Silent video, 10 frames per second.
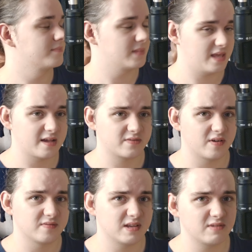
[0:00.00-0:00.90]
the
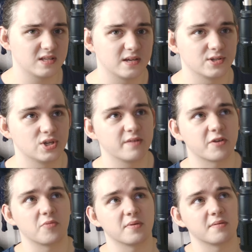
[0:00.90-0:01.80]
X570 Taichi, I think
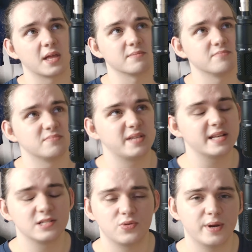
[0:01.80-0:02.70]
it'll be like
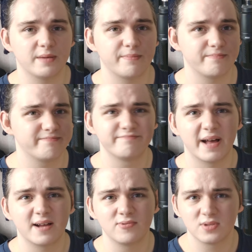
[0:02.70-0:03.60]

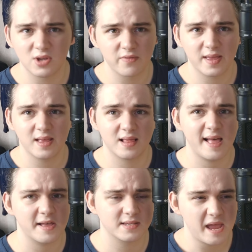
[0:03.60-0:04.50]
£10–20 over here
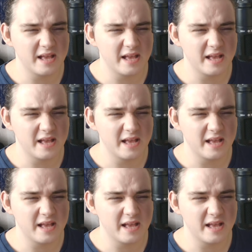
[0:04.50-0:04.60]
less,